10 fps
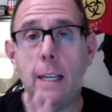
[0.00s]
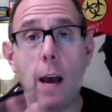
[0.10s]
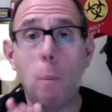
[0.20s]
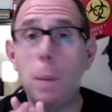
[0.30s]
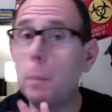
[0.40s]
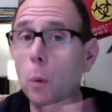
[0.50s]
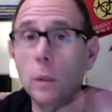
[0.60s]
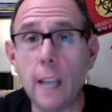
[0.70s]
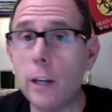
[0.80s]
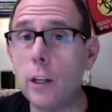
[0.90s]
Now, people will
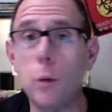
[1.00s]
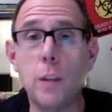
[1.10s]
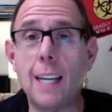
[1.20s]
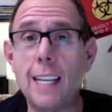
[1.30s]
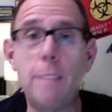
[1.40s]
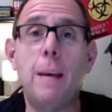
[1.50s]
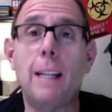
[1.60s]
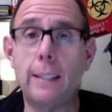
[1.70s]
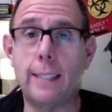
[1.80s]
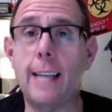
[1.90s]
tell you that
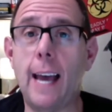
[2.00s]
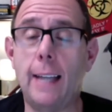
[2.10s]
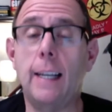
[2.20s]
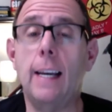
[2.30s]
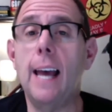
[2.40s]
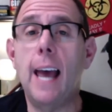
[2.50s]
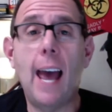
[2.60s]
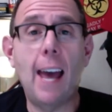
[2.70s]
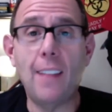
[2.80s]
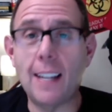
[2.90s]
email is dead,
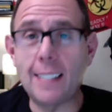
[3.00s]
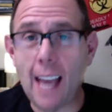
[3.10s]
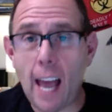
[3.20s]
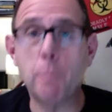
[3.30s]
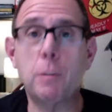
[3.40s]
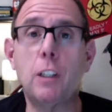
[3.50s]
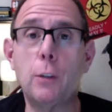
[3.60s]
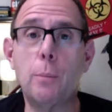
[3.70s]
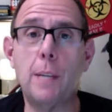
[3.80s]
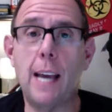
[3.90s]
and that's
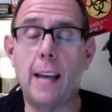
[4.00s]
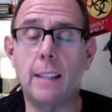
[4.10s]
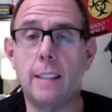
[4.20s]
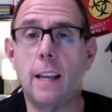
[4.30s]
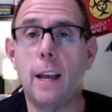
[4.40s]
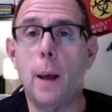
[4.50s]
absolute BS.